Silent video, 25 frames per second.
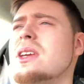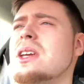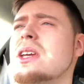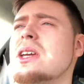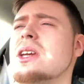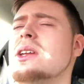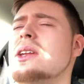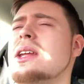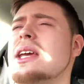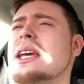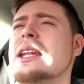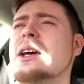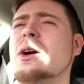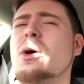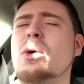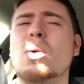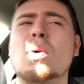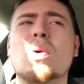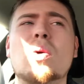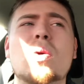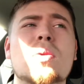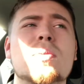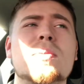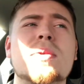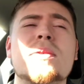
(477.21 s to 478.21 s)
you need it
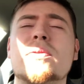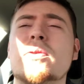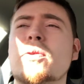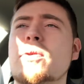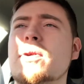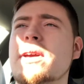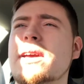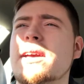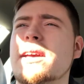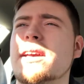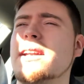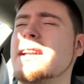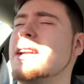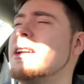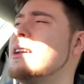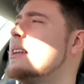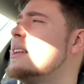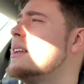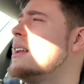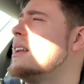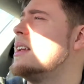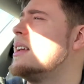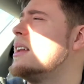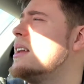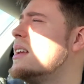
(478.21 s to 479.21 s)
all before you can
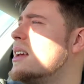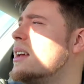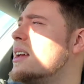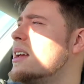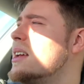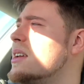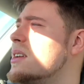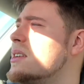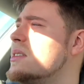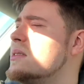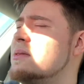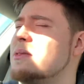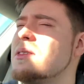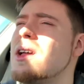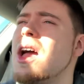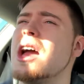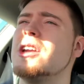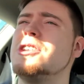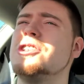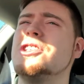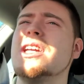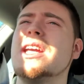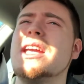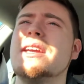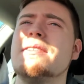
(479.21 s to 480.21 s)

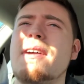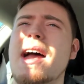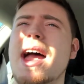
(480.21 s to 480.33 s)
achieve